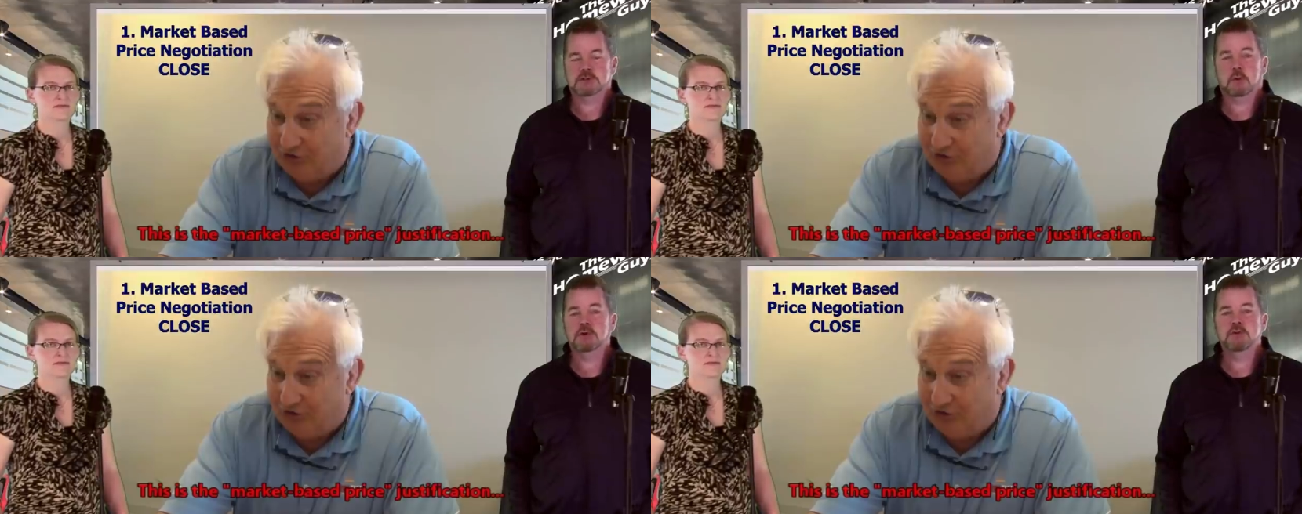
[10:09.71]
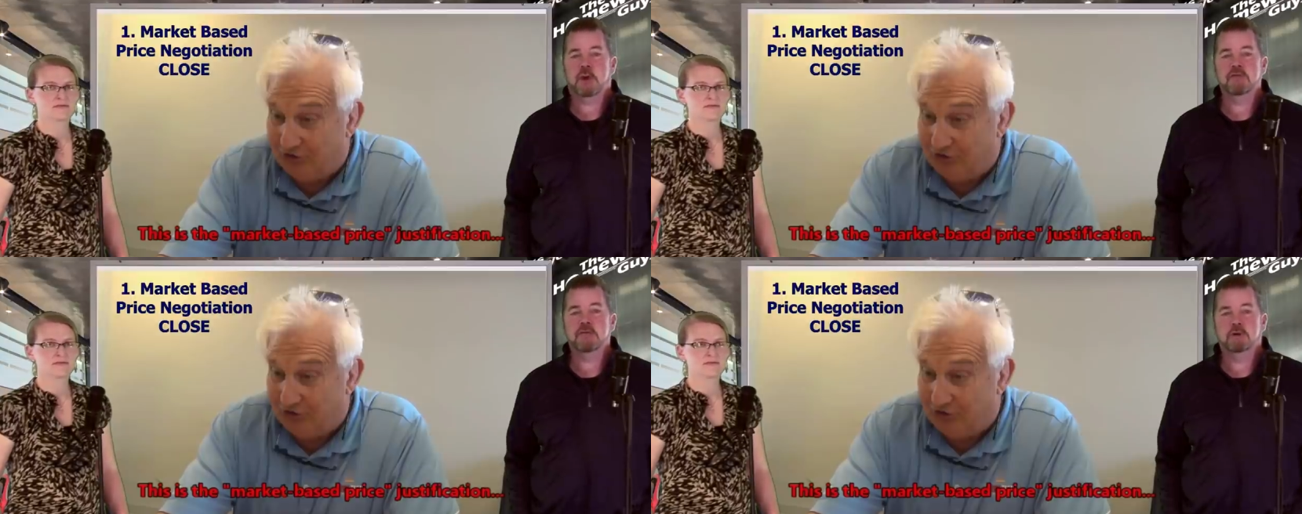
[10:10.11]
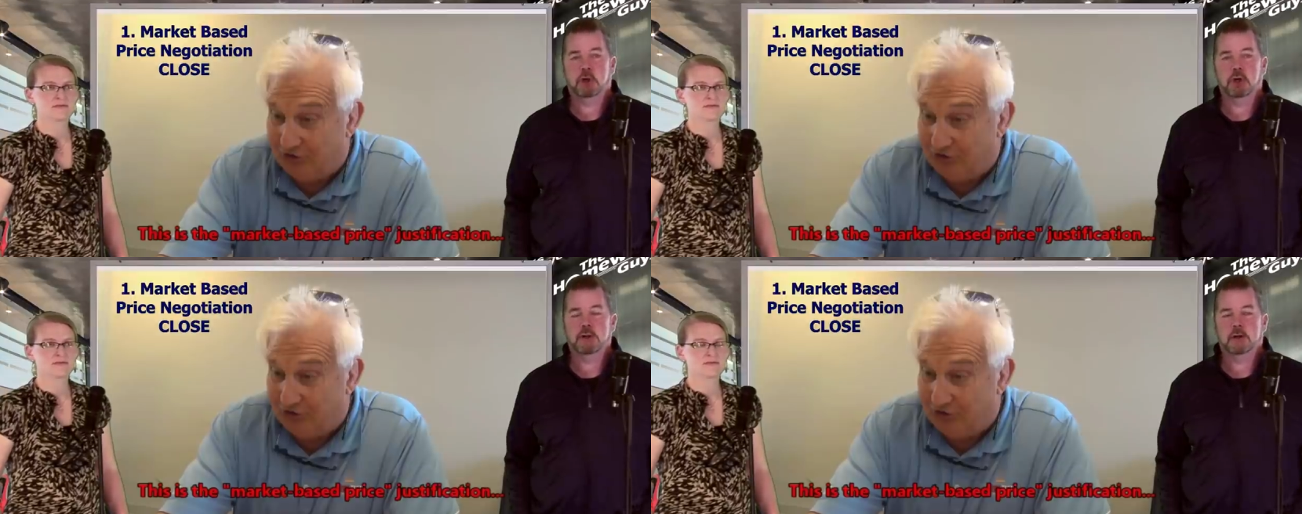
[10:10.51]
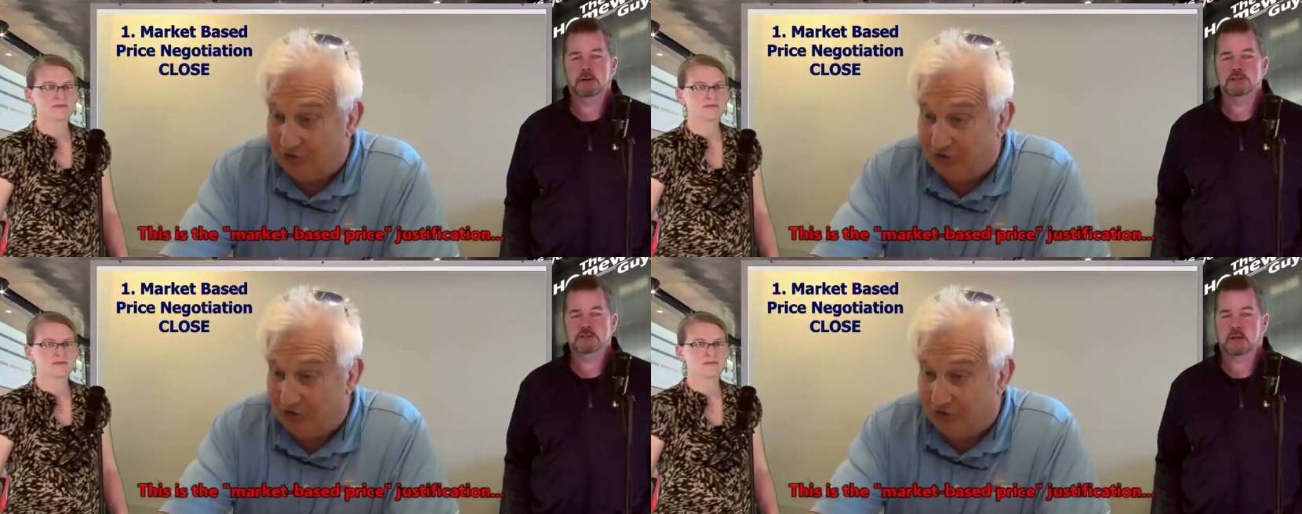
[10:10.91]
Speaker 1: stories you haven't even heard here on
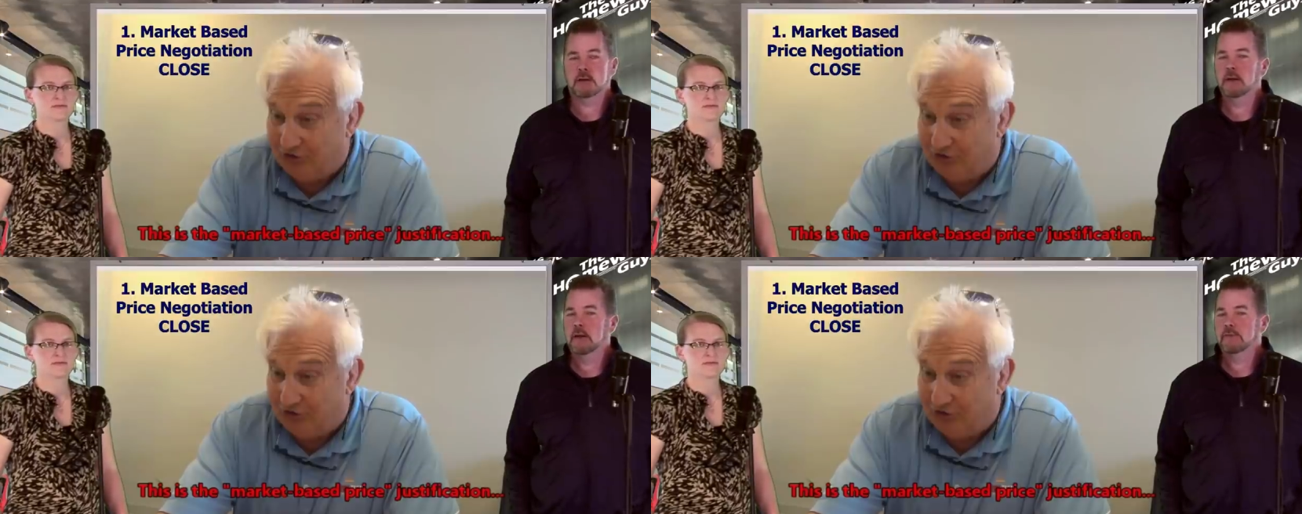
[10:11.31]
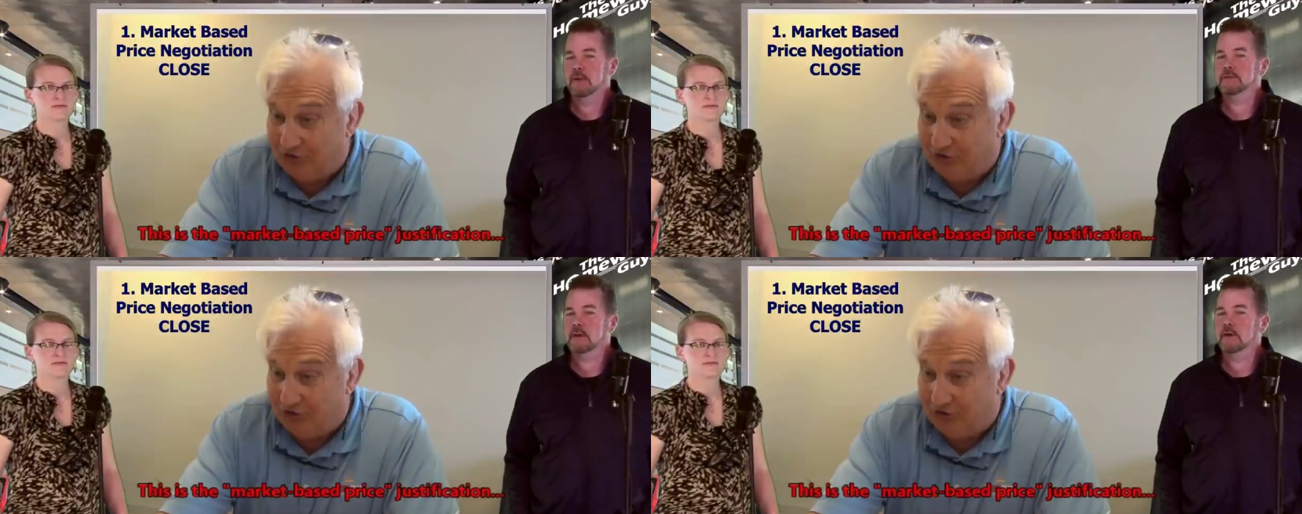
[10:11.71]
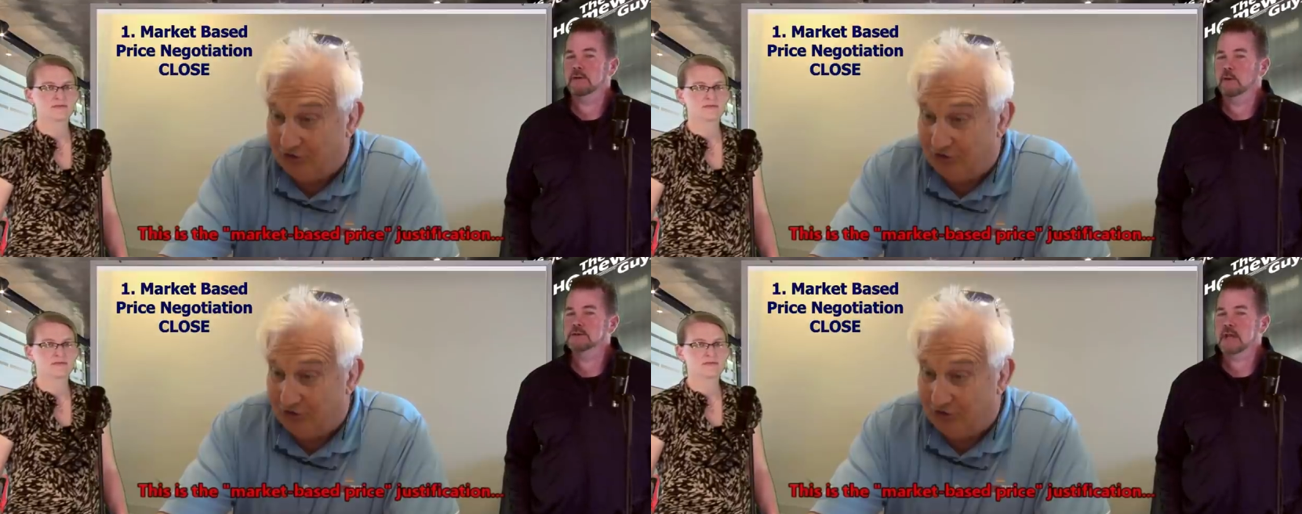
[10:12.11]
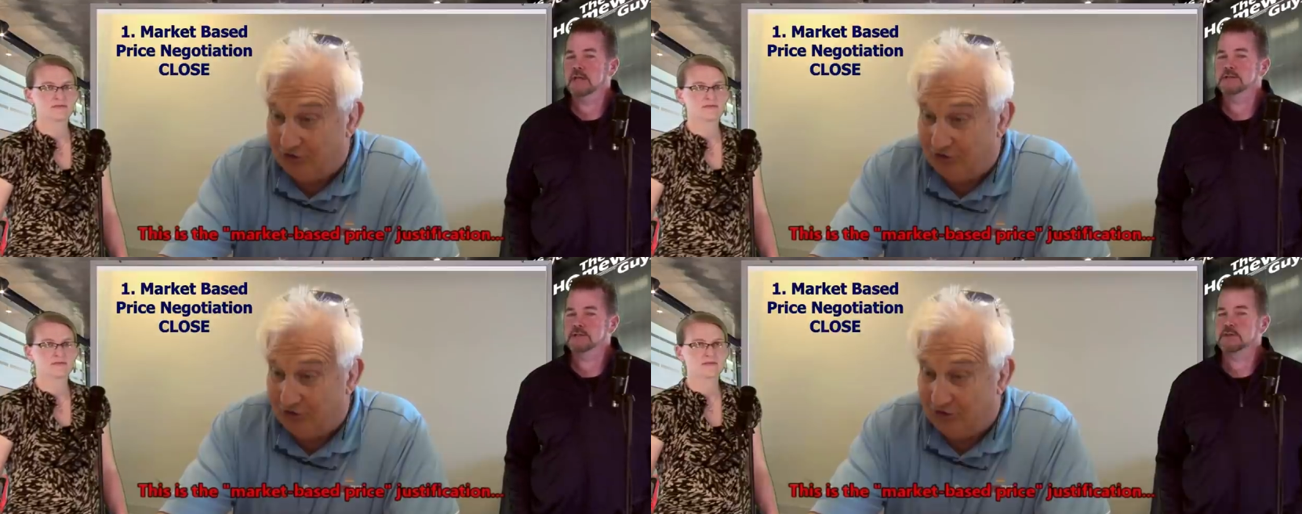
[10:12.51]
this channel. They'll tell you those
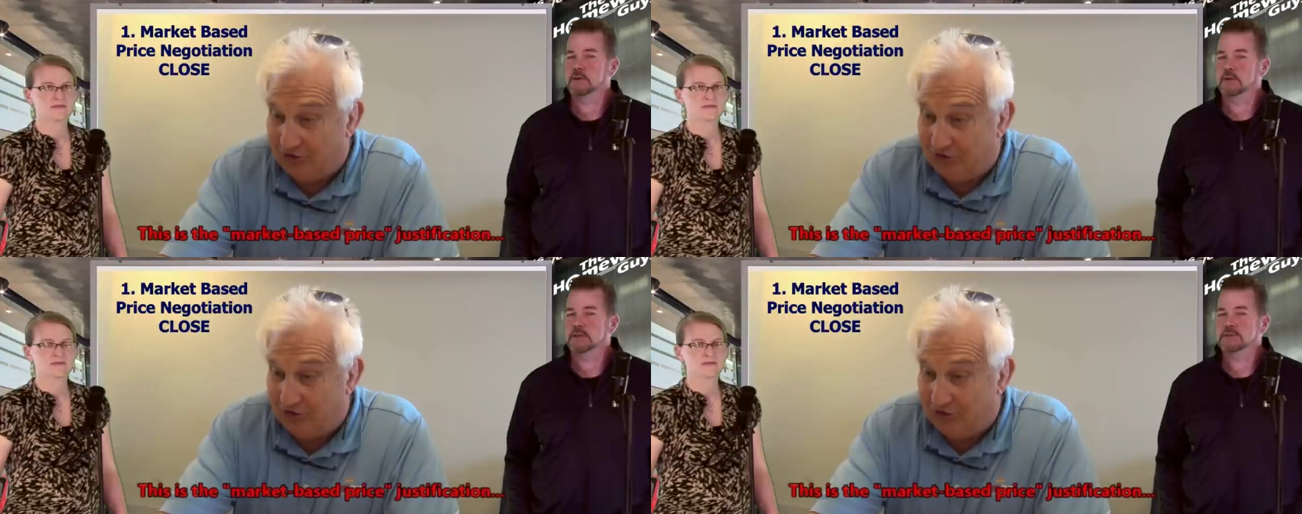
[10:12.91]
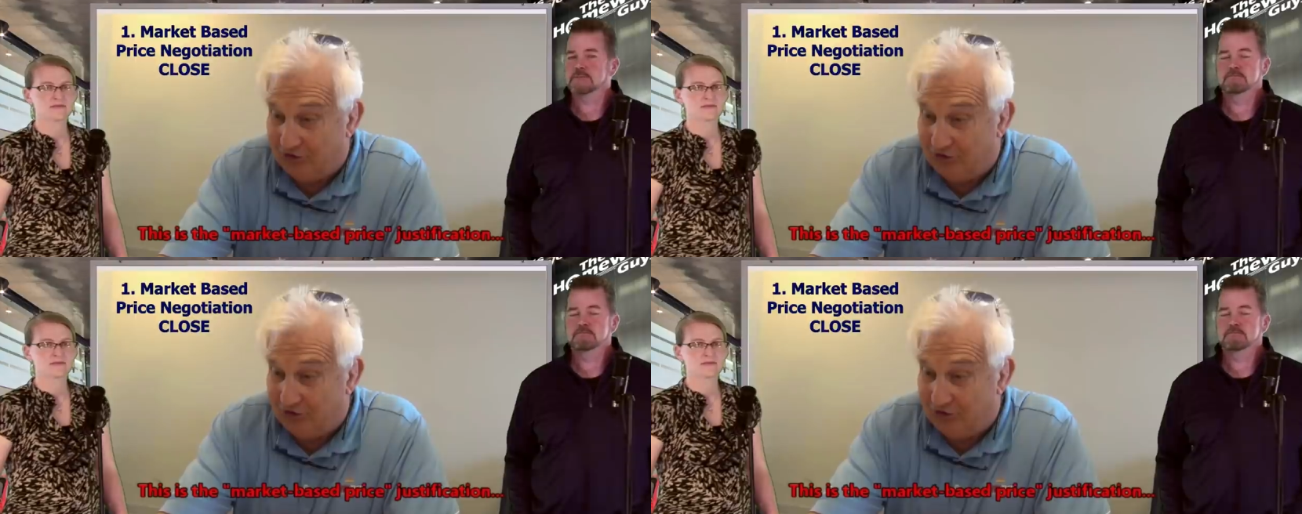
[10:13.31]
kinds of stories.